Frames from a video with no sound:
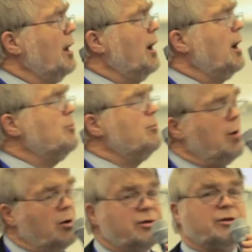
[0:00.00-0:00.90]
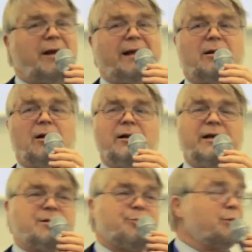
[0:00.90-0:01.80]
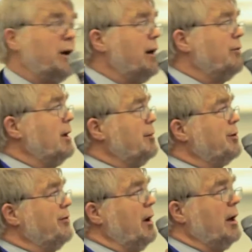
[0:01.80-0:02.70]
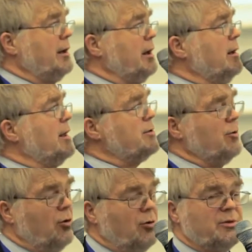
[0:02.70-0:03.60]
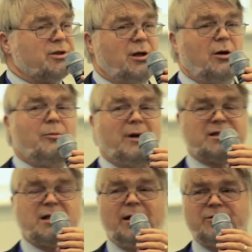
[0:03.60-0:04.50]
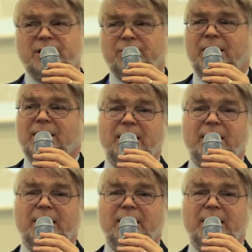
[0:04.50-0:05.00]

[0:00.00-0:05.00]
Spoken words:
And most rental is privately provided. There's almost no mass housing rental